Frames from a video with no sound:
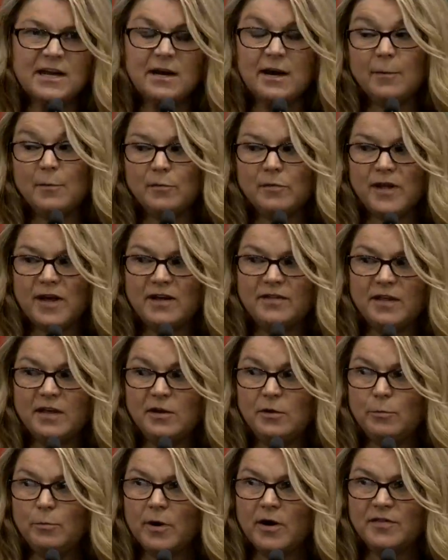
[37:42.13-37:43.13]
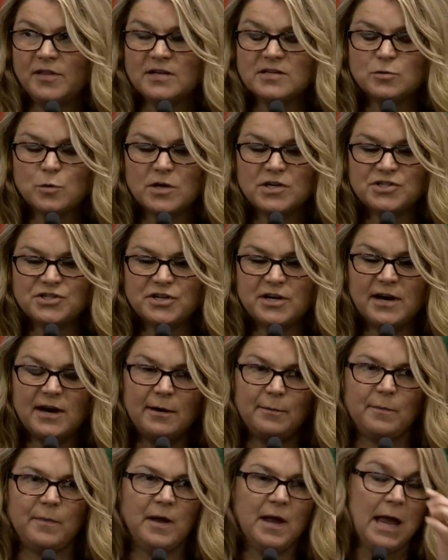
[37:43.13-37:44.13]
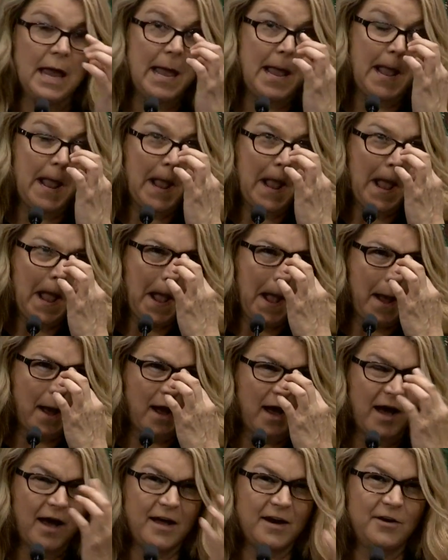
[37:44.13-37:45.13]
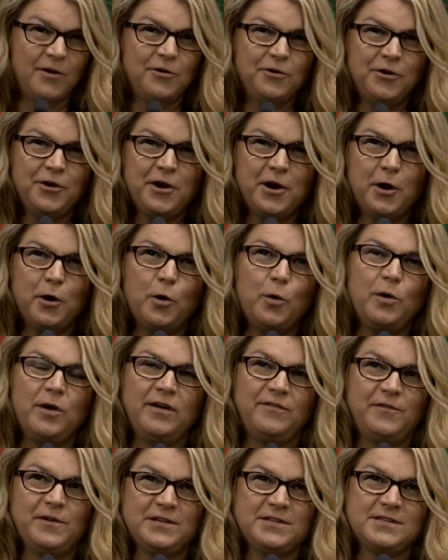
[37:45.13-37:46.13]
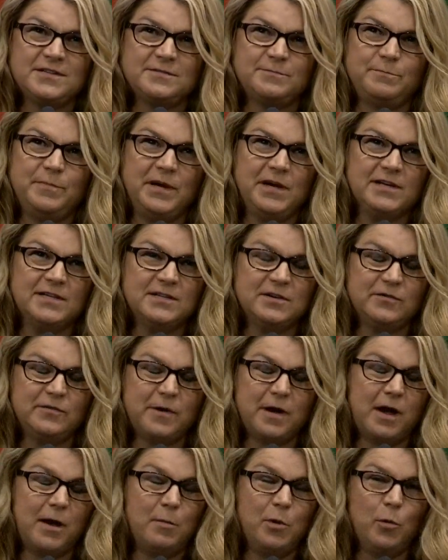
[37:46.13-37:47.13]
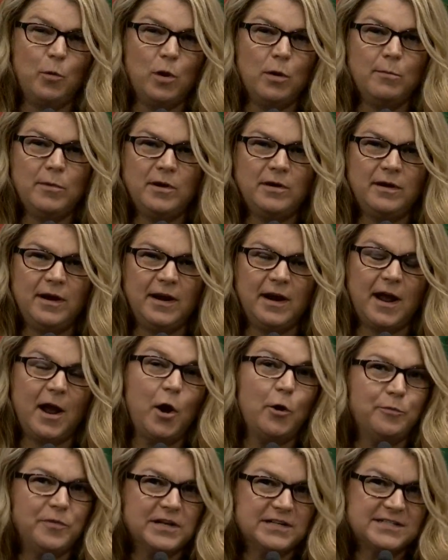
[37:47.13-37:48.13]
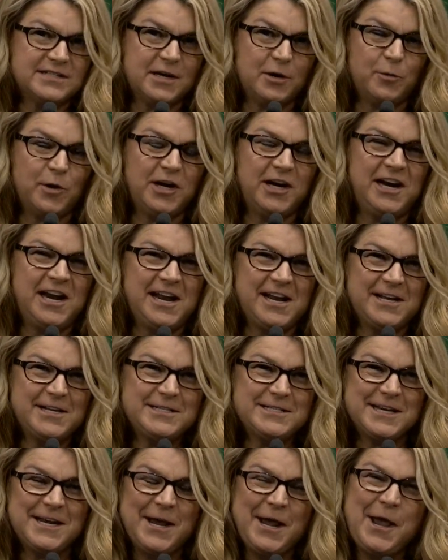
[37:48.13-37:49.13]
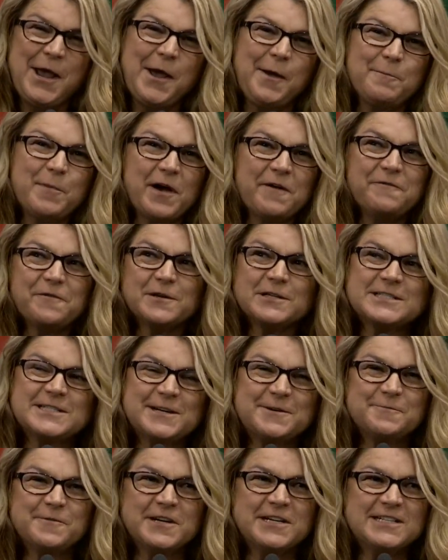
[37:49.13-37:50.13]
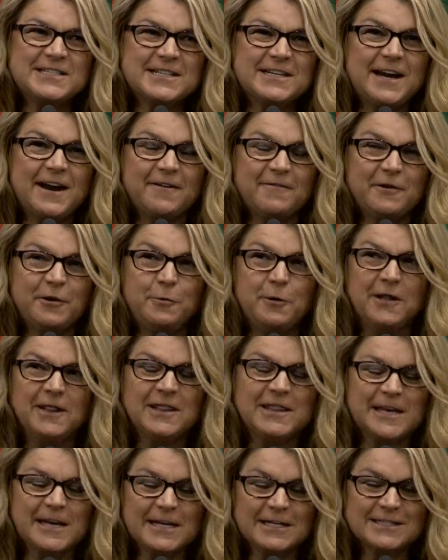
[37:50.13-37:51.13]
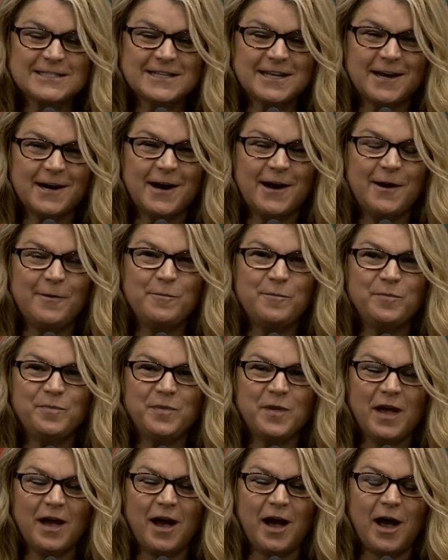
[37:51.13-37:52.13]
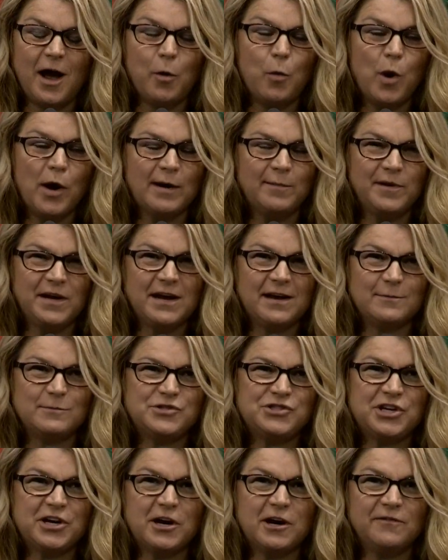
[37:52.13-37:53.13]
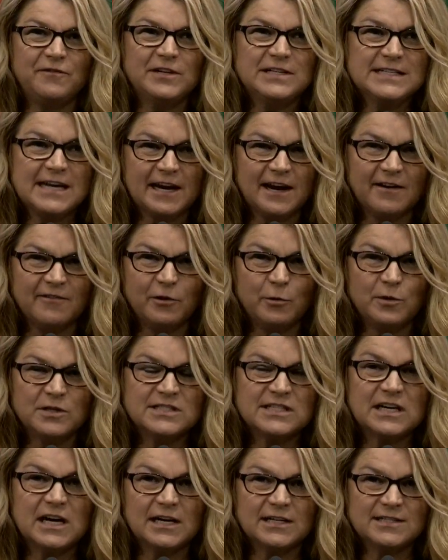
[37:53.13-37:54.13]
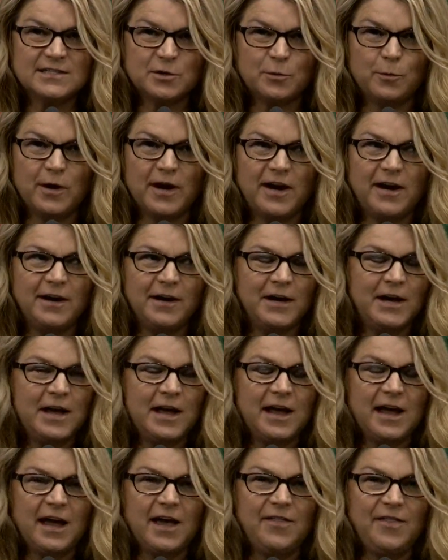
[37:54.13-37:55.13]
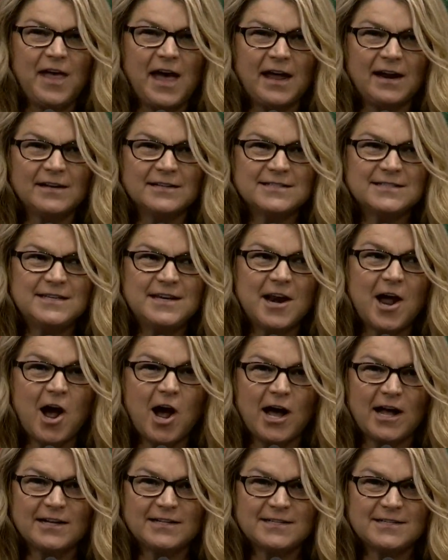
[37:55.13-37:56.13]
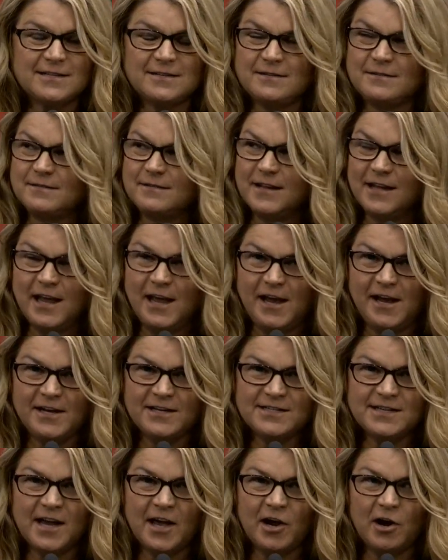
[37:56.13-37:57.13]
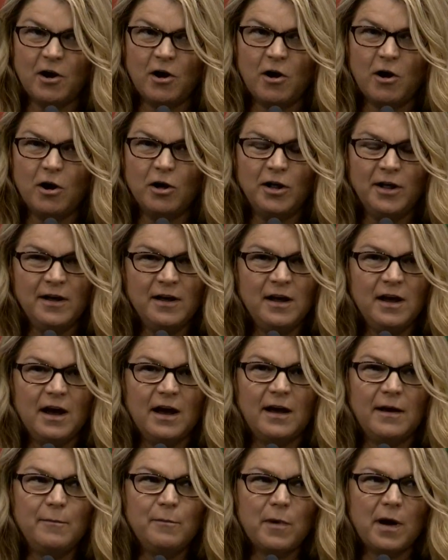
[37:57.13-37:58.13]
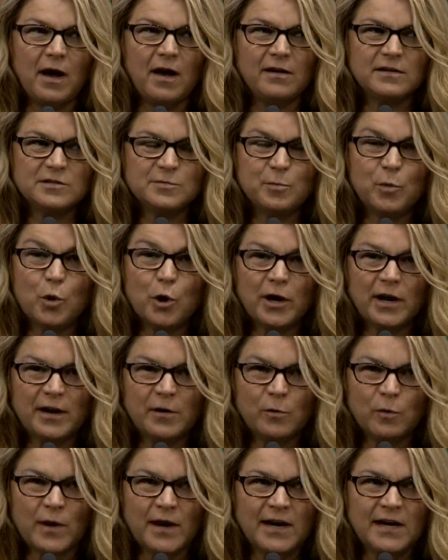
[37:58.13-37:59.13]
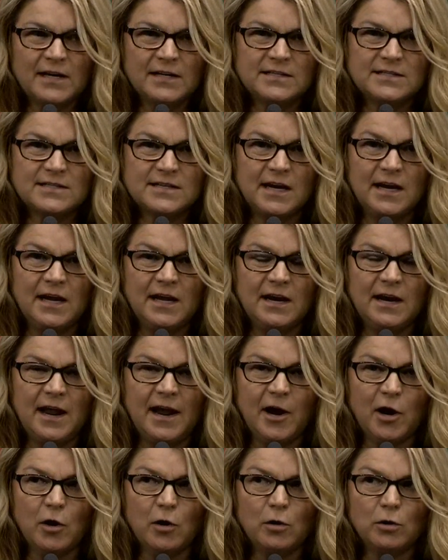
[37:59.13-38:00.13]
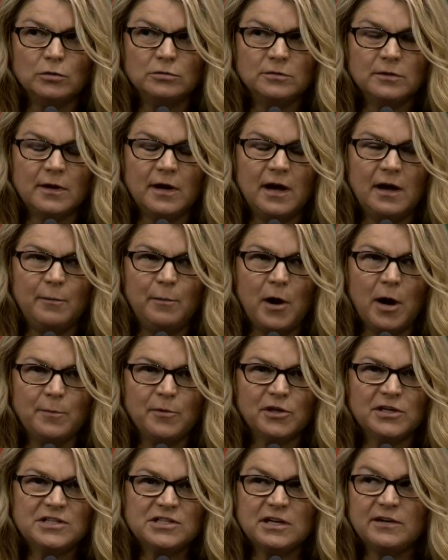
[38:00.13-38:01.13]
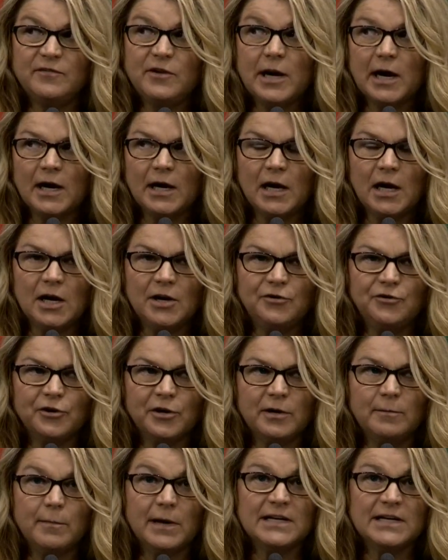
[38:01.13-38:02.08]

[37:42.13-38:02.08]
and I'm glad that you brought this question up. I don't know if it's because I'm a woman, and I hope that's not what it is, but for some reason everyone thinks that I want to become sheriff and take everyone's guns away, and that is not the case at all. I was born and raised in Harold, a population of 900. My